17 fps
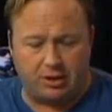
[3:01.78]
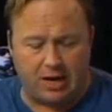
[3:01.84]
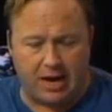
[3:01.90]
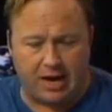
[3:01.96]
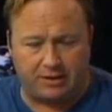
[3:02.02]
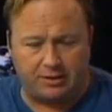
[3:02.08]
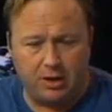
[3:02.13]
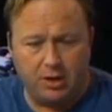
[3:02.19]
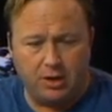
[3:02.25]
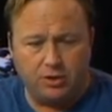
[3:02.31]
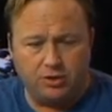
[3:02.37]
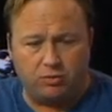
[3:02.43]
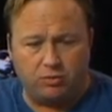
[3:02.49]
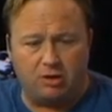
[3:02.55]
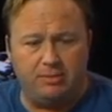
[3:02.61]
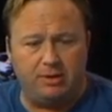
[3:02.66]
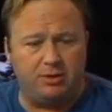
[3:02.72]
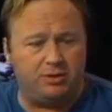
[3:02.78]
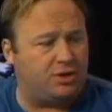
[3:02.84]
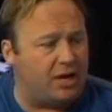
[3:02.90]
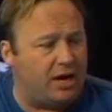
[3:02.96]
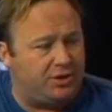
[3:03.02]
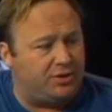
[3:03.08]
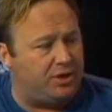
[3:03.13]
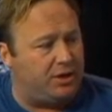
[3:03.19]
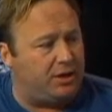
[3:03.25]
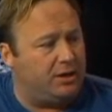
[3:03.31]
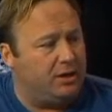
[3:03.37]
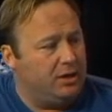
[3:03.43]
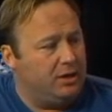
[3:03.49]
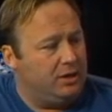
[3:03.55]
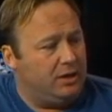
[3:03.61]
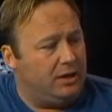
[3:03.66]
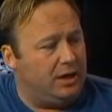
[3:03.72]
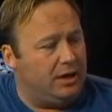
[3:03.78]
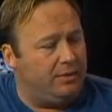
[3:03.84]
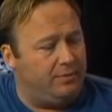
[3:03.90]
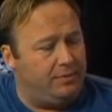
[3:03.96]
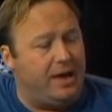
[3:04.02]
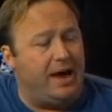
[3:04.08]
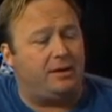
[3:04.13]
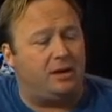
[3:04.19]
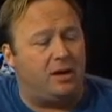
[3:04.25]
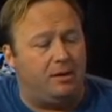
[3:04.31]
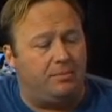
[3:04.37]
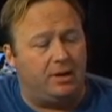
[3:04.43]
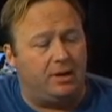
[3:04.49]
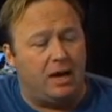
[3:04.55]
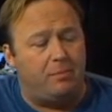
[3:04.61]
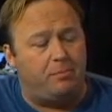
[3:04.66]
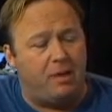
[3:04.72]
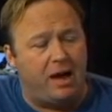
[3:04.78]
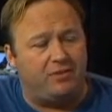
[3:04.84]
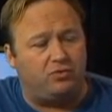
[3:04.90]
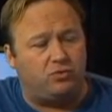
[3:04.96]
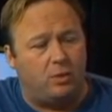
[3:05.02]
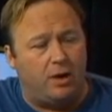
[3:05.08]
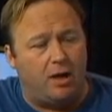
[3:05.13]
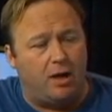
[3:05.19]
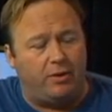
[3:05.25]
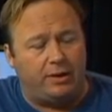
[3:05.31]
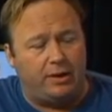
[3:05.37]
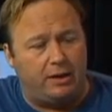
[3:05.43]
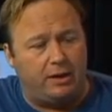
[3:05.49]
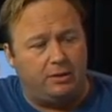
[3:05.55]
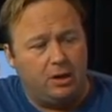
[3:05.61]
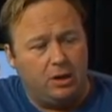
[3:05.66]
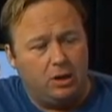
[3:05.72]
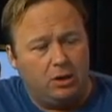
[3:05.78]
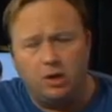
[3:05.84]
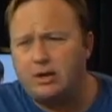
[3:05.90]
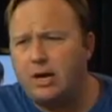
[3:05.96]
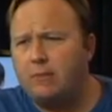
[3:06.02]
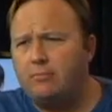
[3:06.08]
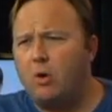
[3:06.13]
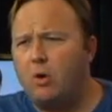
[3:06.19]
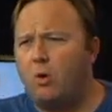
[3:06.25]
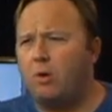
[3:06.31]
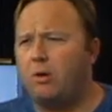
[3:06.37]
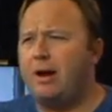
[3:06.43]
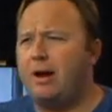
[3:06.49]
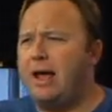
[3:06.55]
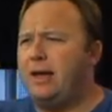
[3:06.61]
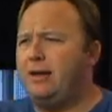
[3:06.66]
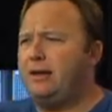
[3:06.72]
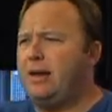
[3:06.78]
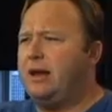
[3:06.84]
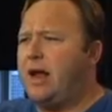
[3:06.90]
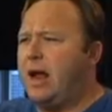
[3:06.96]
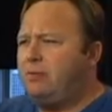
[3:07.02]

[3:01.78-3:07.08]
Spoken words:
Act. So we're going to be discussing that coming up as well, and looking more at